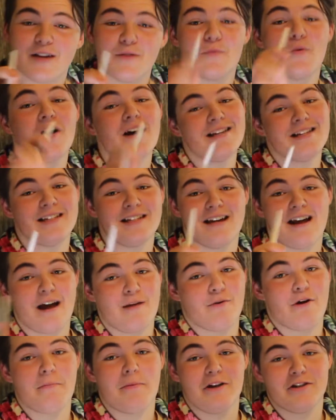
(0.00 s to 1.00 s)
it was an
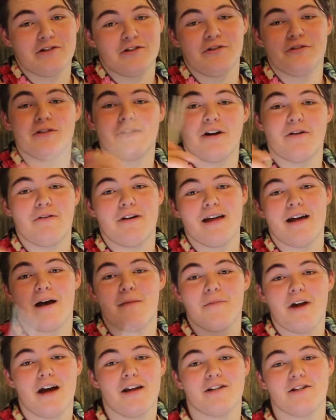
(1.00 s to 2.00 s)
eyebrow pencil, so
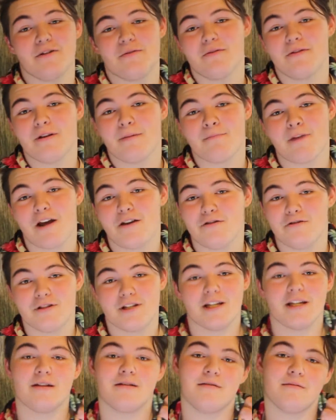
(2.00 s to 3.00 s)
I'm not
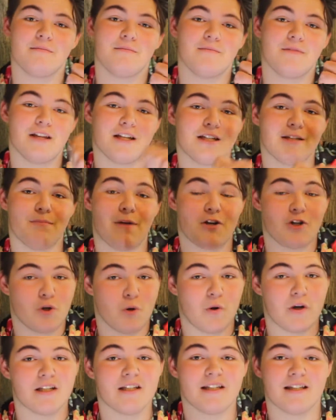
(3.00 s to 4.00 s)
using this by
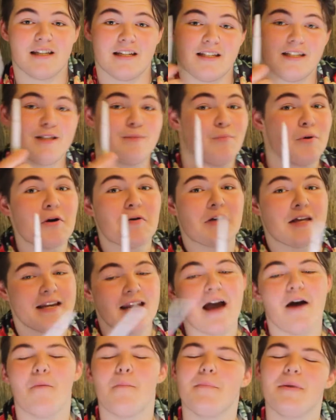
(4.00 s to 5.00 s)
choice. This is broken
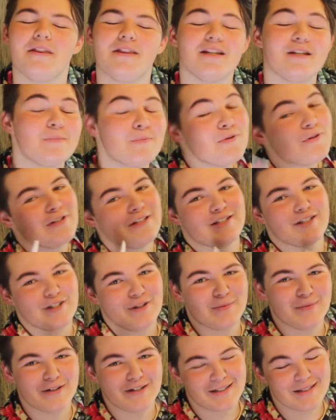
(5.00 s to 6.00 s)
now, but the spoolie
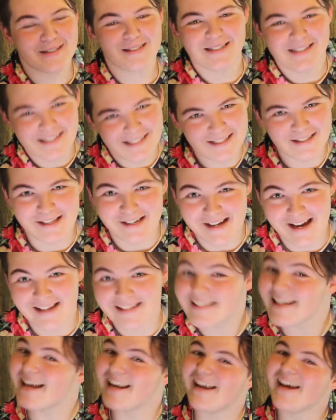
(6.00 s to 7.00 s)
still works. Like I
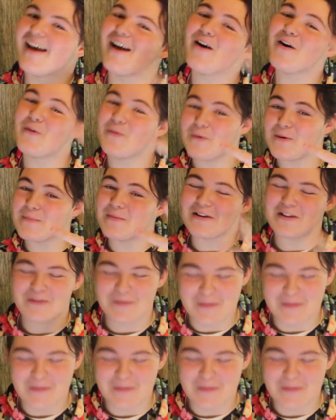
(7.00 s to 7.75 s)
said, Walmart